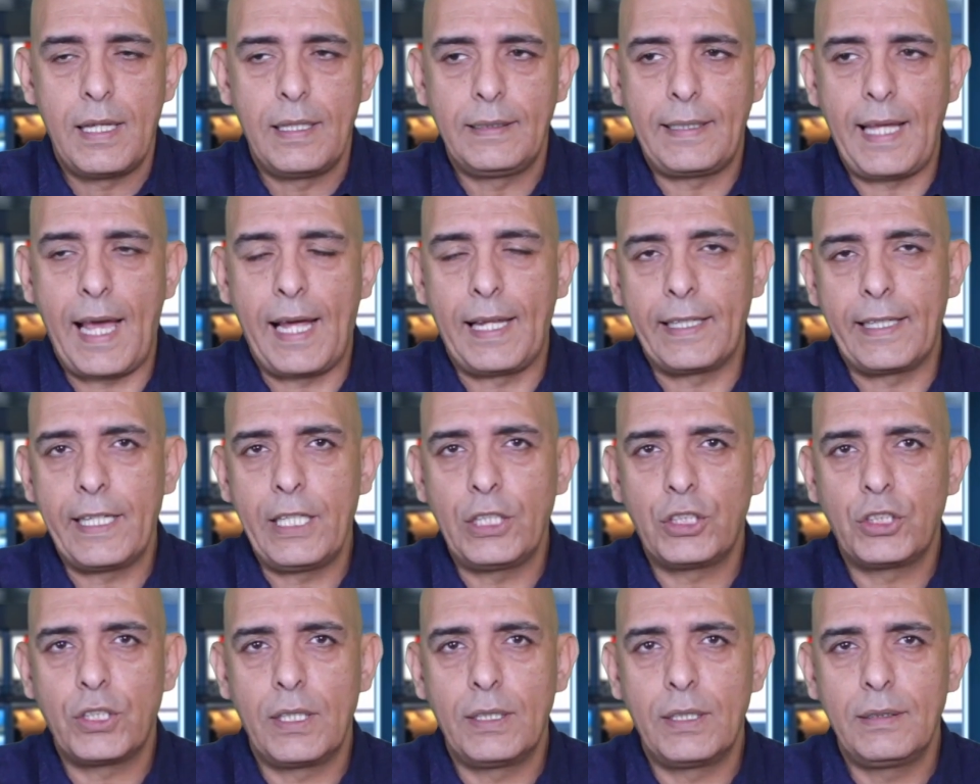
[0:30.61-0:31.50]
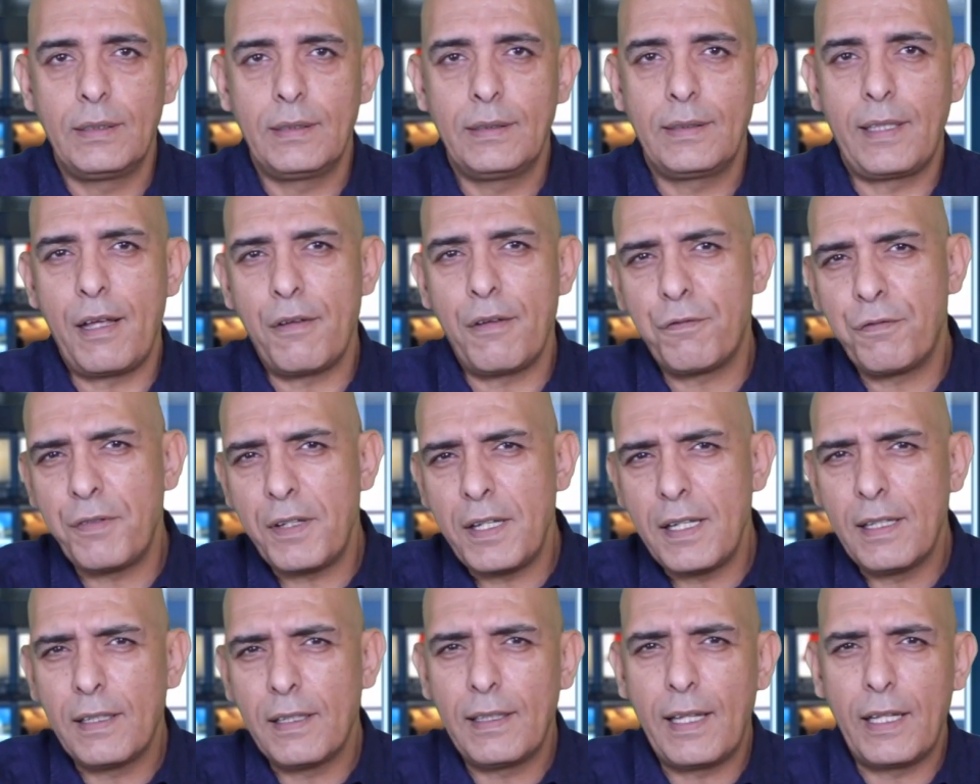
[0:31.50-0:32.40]
the allegation, they
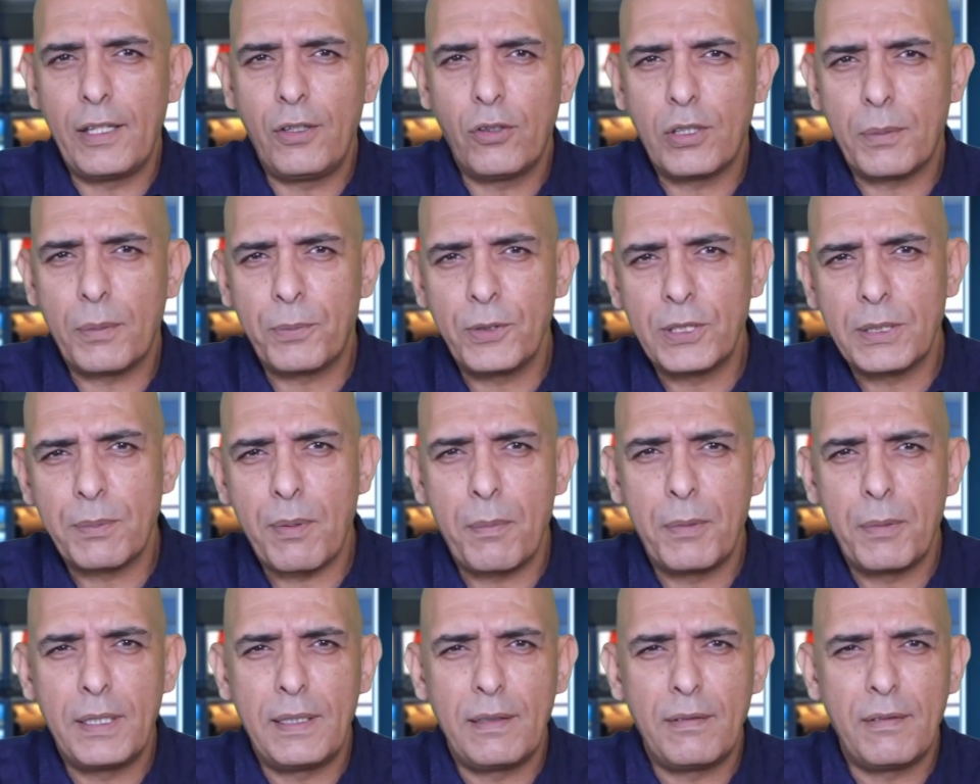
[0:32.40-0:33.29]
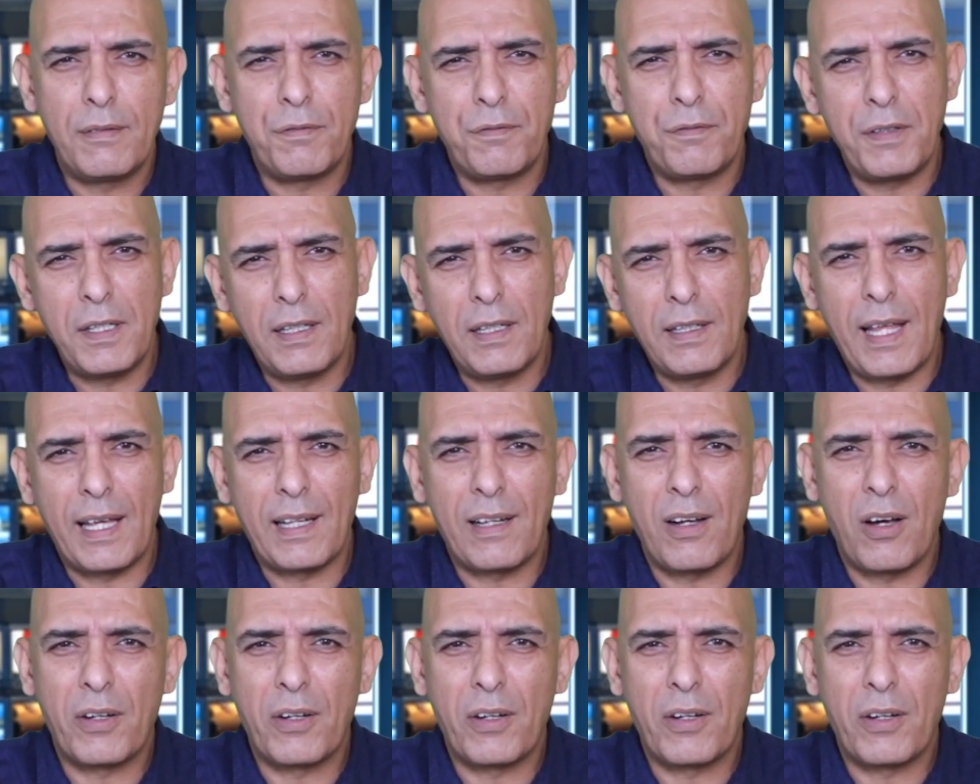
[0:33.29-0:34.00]
feel, the police department feel like,